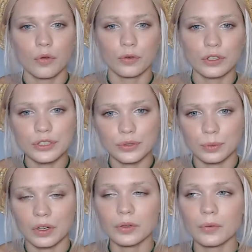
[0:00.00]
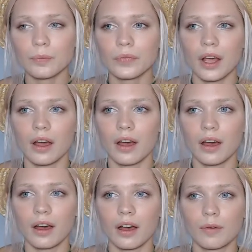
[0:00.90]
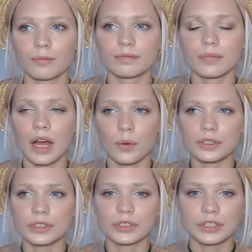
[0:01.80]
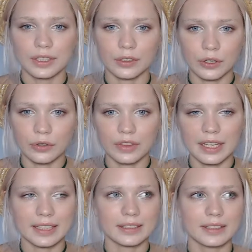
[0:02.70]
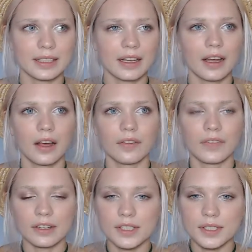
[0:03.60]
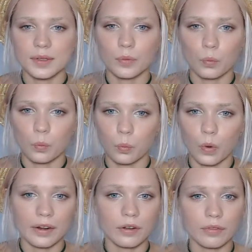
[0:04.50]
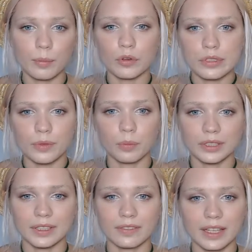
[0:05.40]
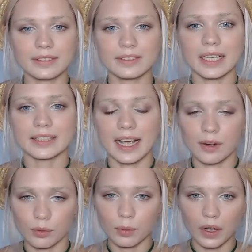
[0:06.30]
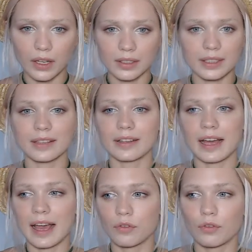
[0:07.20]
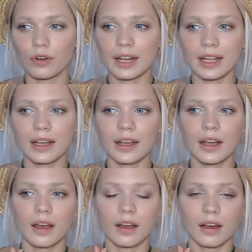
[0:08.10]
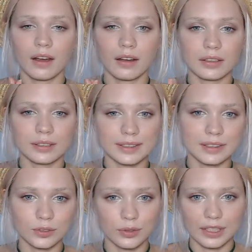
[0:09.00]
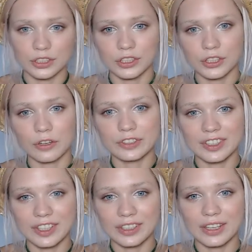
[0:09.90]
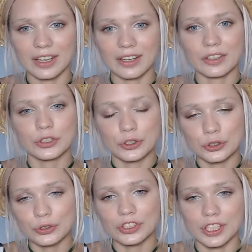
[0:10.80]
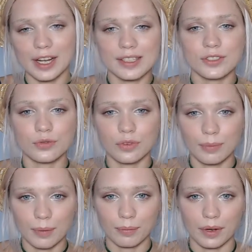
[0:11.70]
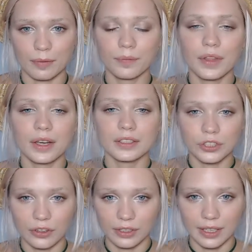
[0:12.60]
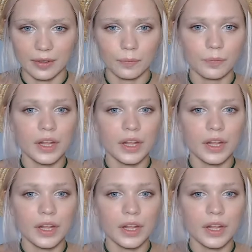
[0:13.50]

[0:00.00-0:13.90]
First of all, um, I want to tell you that there is one of the most important things that everyone in every uh, strategy of skincare should just remember tonic